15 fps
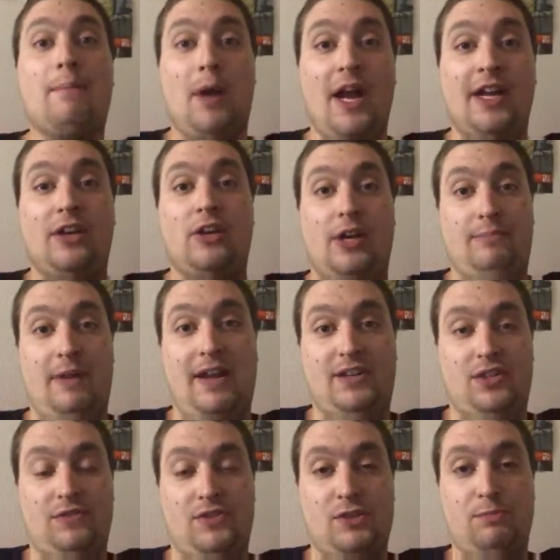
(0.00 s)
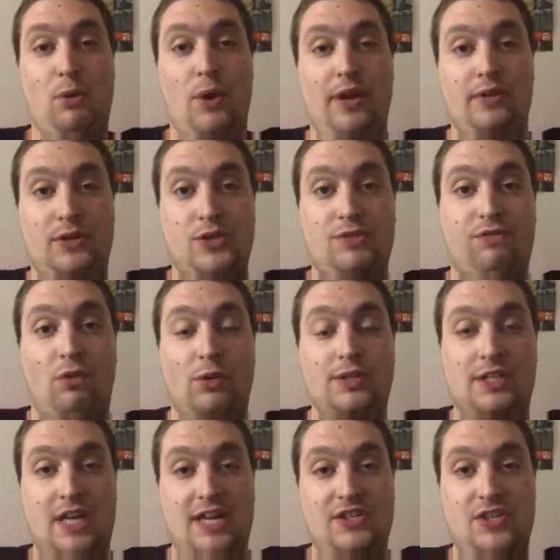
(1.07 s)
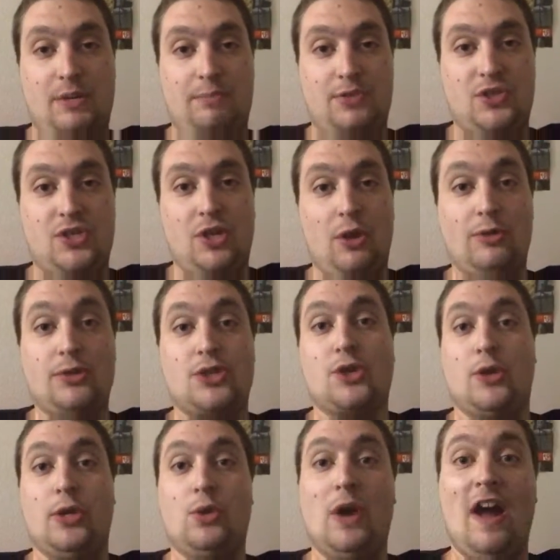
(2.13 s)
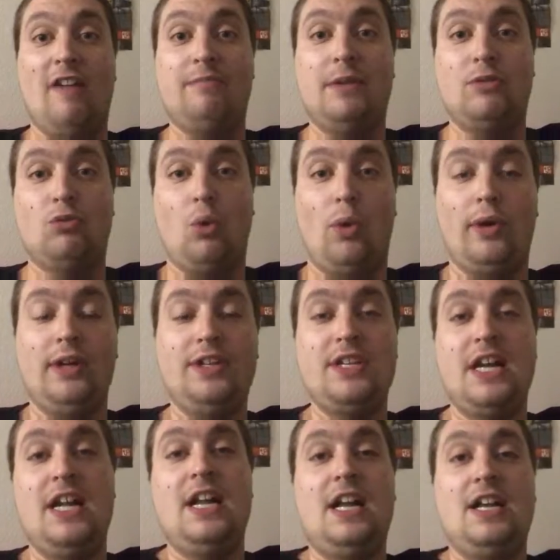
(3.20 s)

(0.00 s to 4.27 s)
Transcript: minor and massive spoilers for tonight's episode. So you have been warned.